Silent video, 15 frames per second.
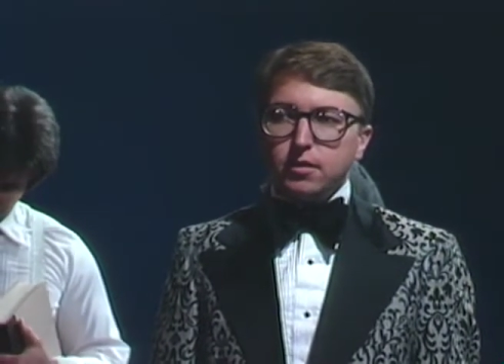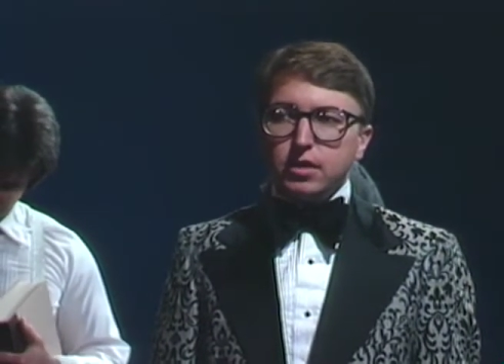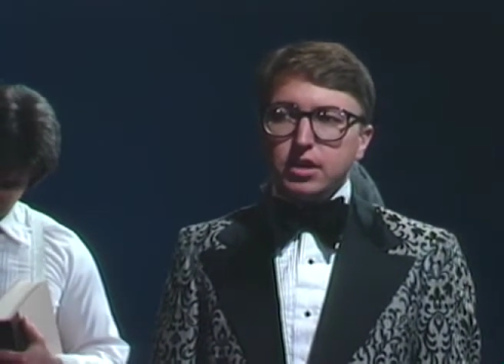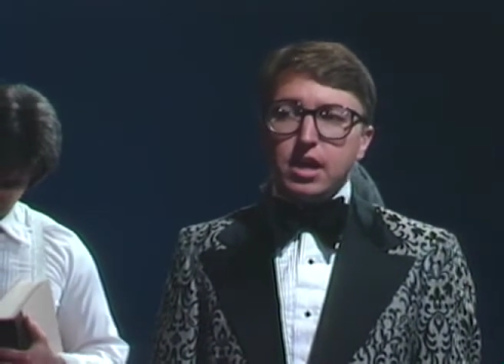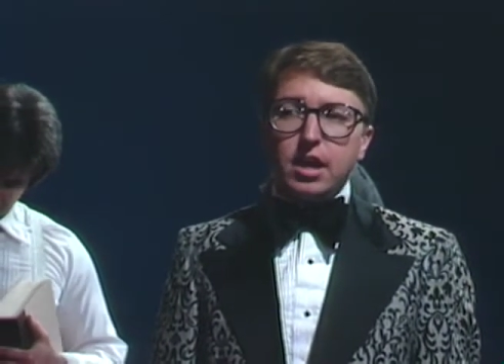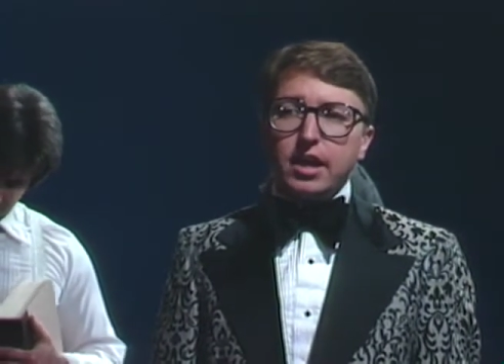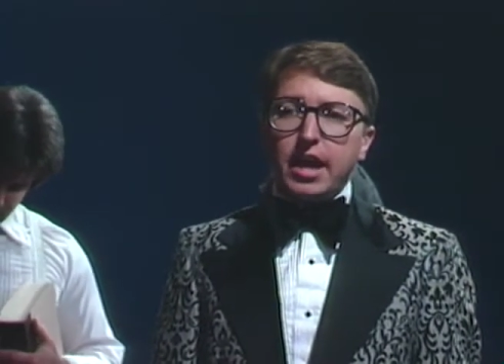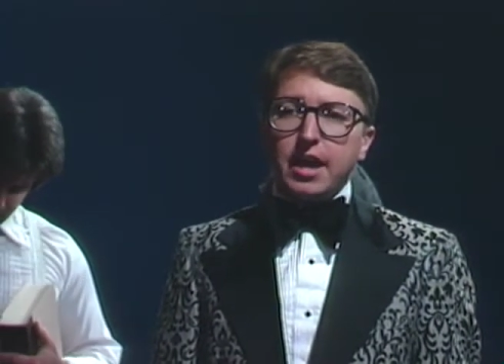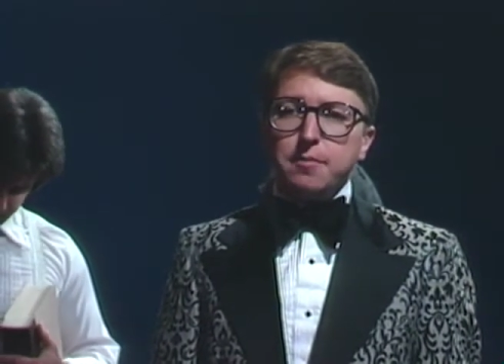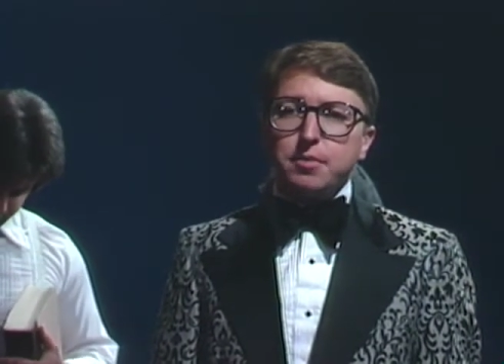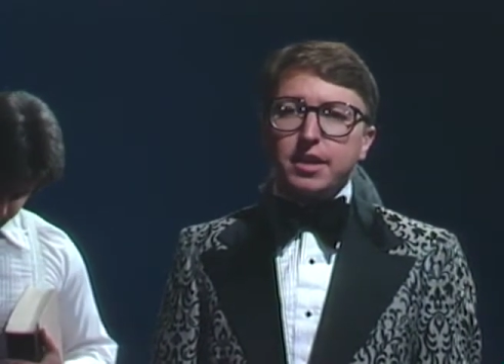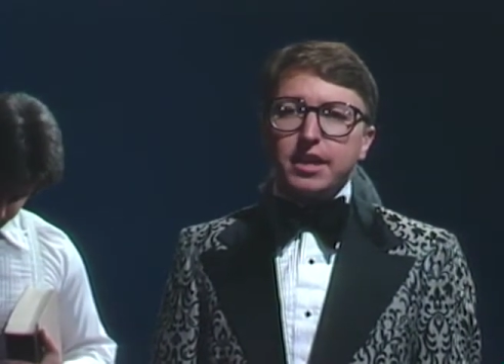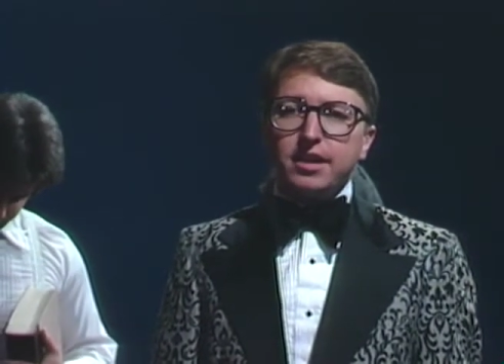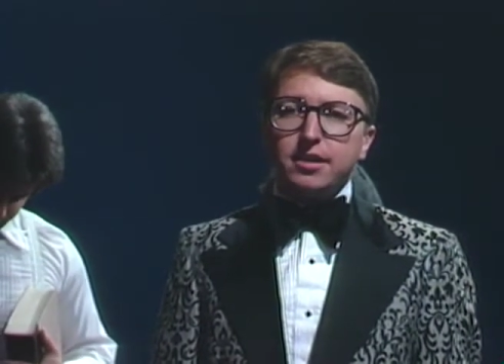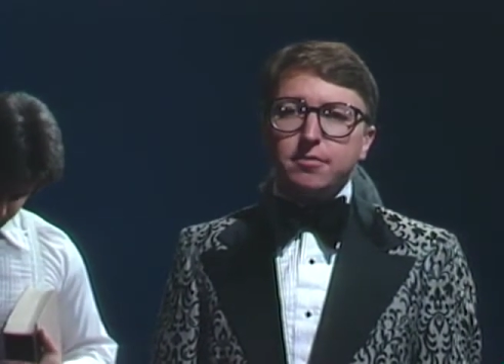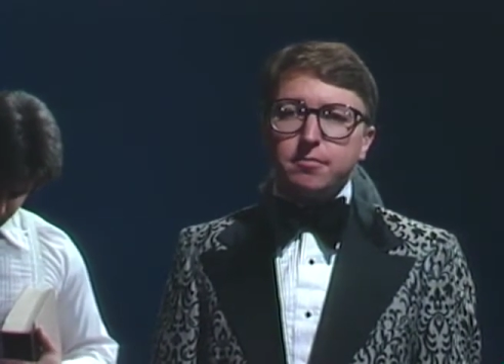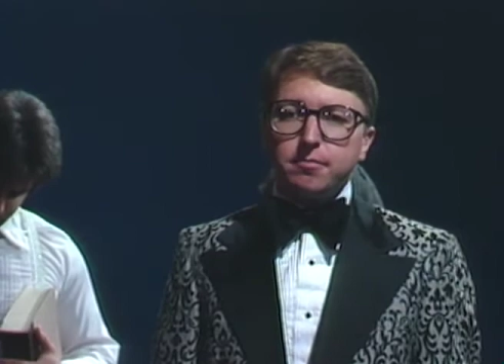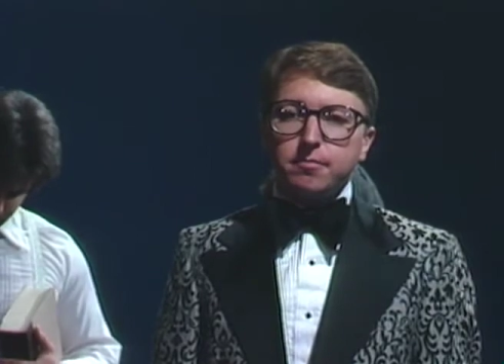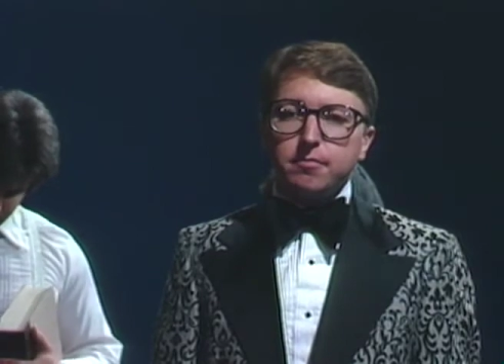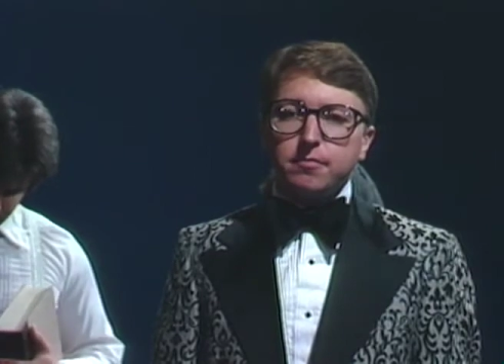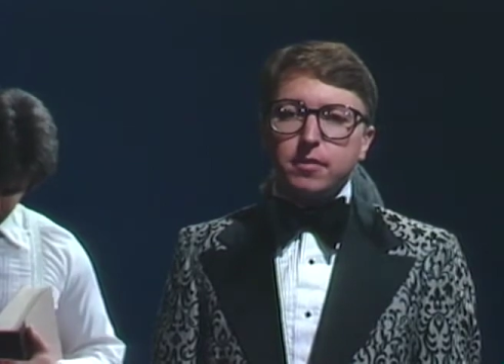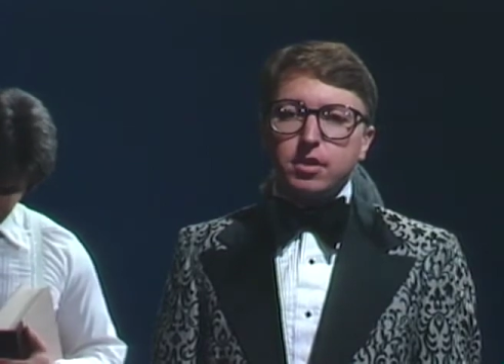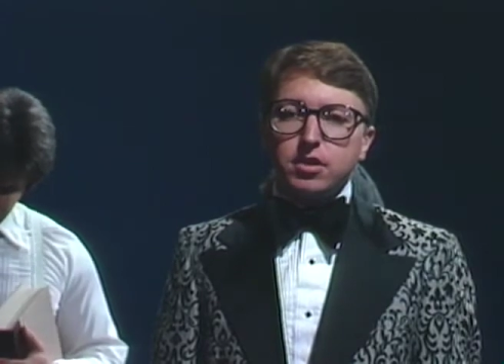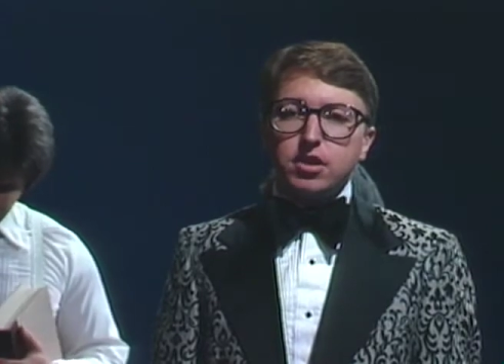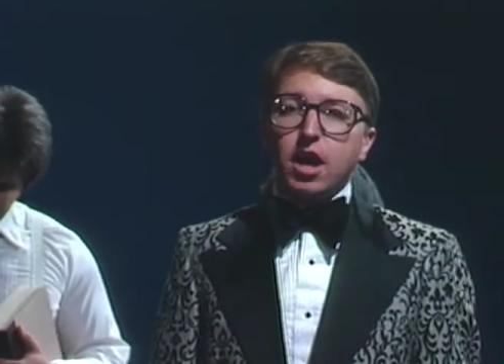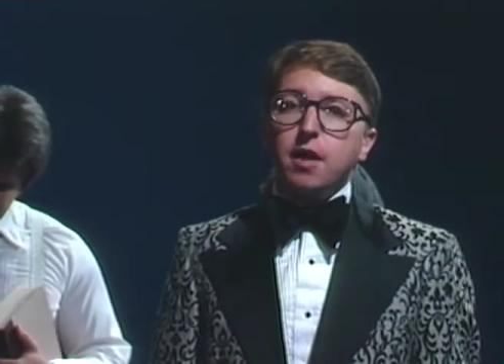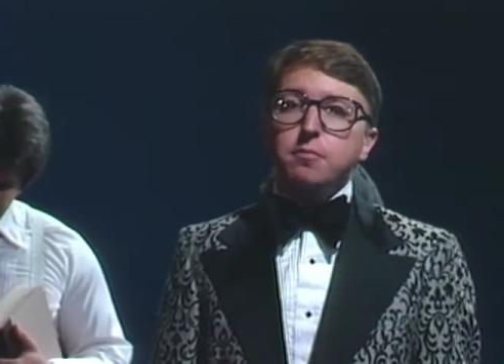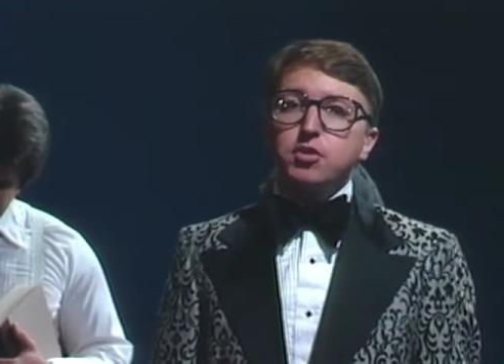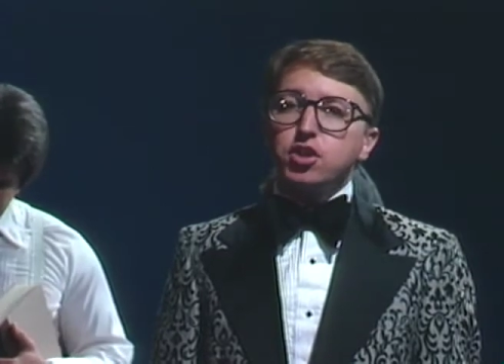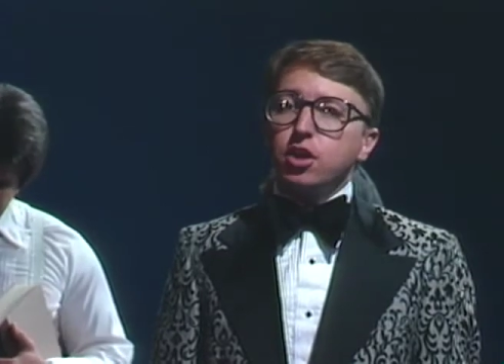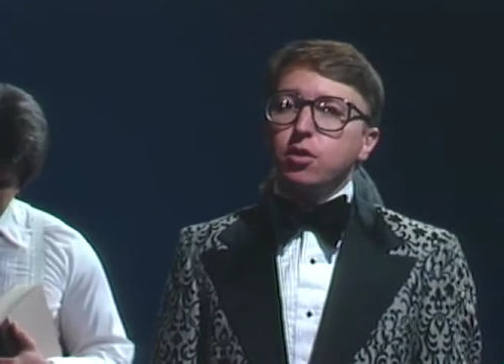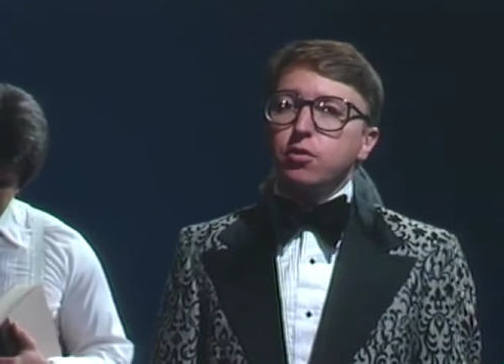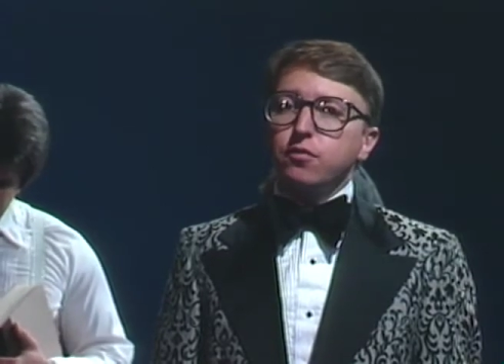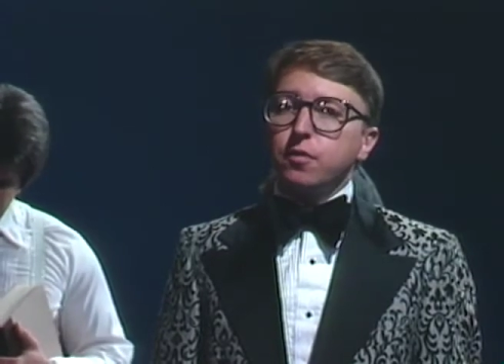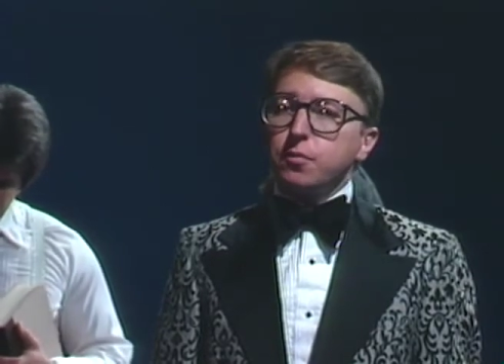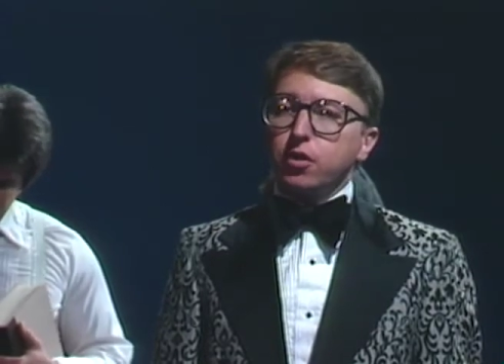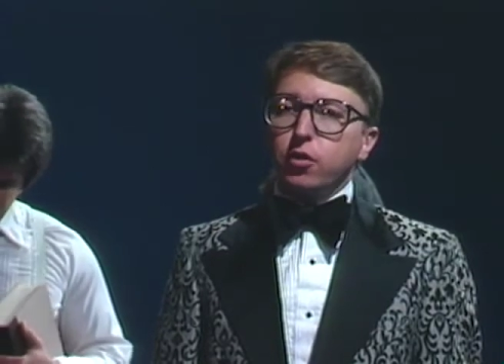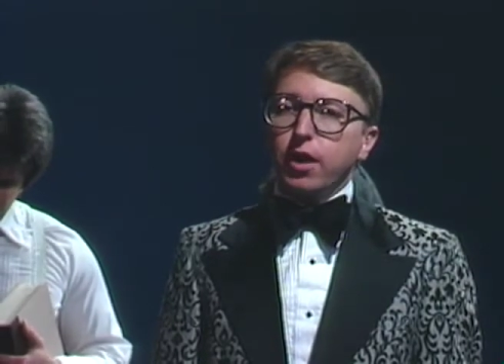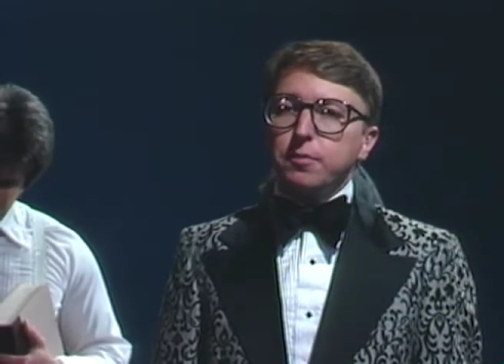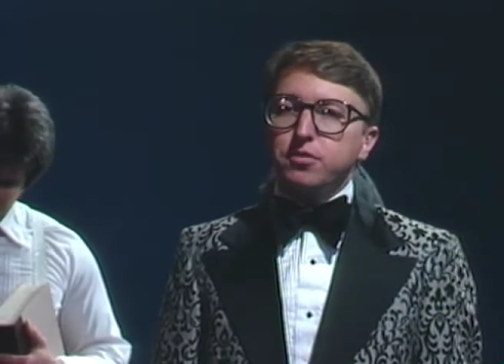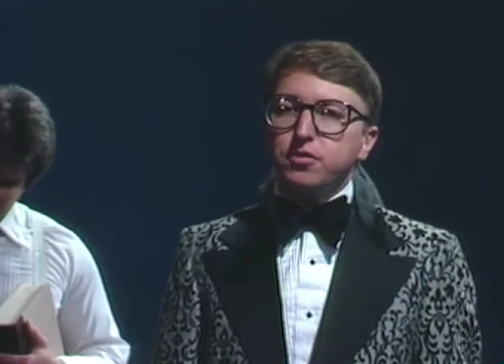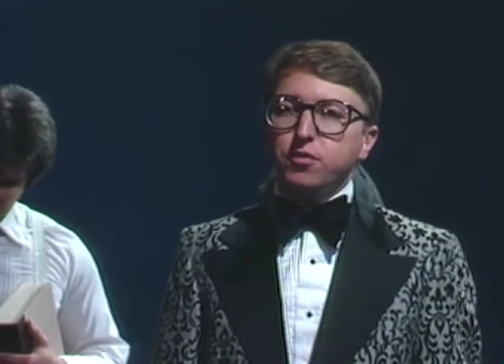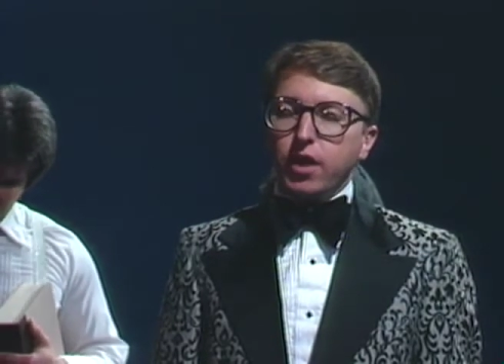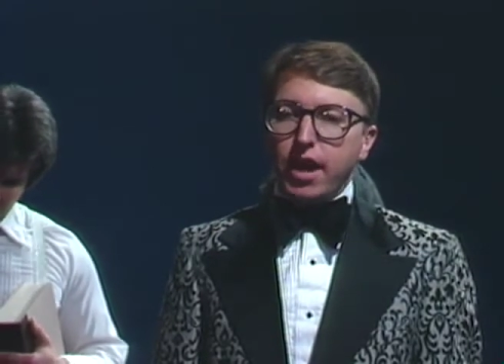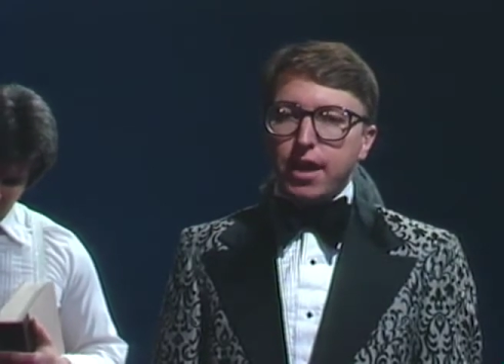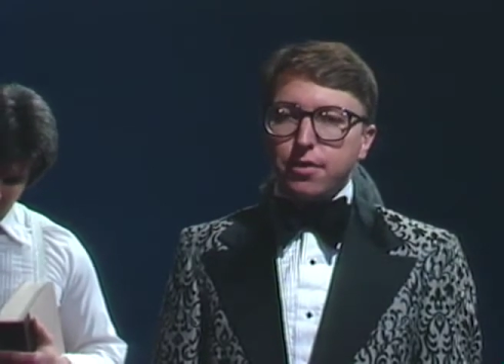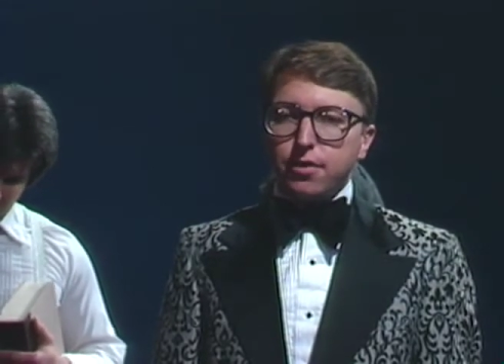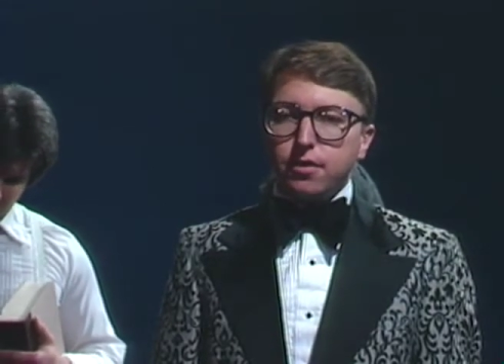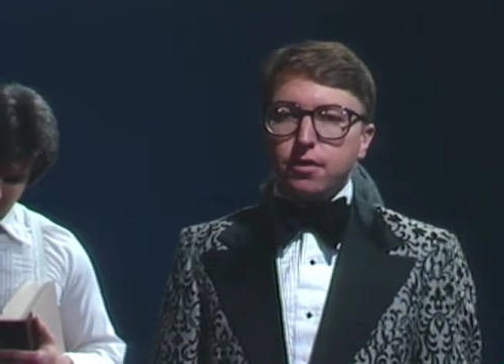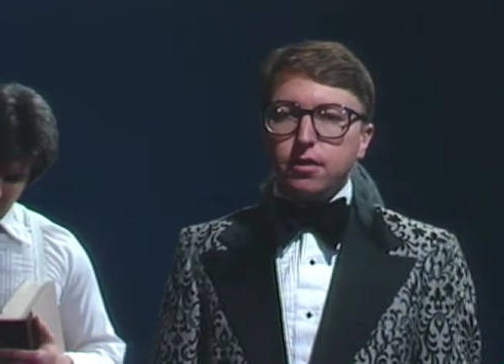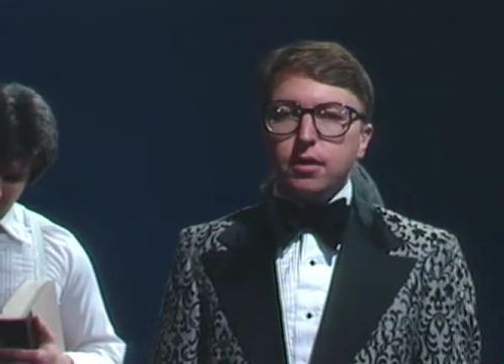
Young Abe Lincoln, Tom Joad from The Grapes of Wrath,